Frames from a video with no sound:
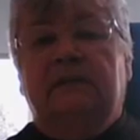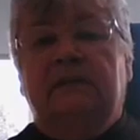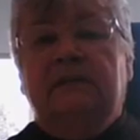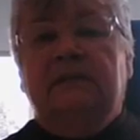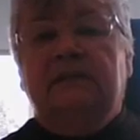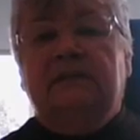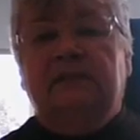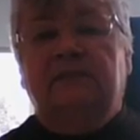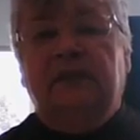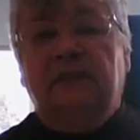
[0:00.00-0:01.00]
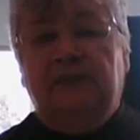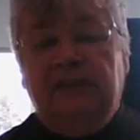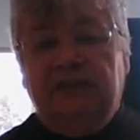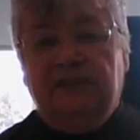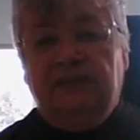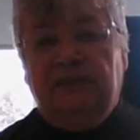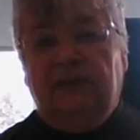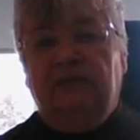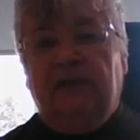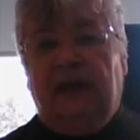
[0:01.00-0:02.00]
This is the family history
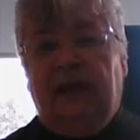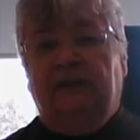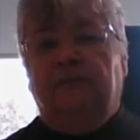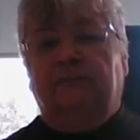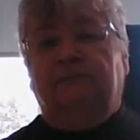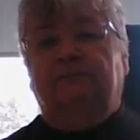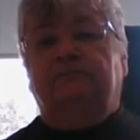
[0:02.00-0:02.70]
of Adam.